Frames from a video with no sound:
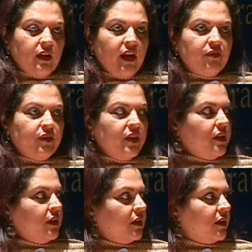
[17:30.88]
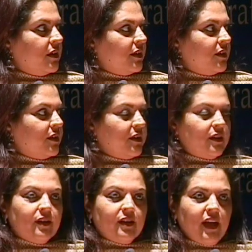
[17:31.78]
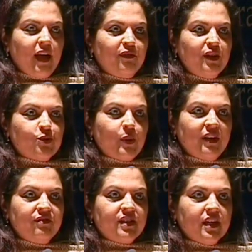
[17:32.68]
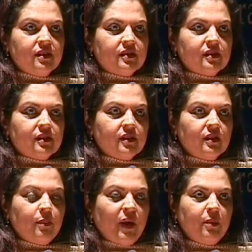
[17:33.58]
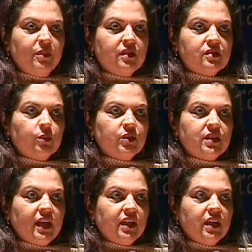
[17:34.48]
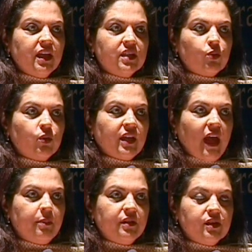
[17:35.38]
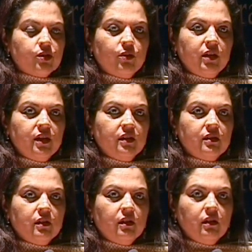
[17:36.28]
Every 12 days, the Prime Minister was telling his own cabinet colleagues,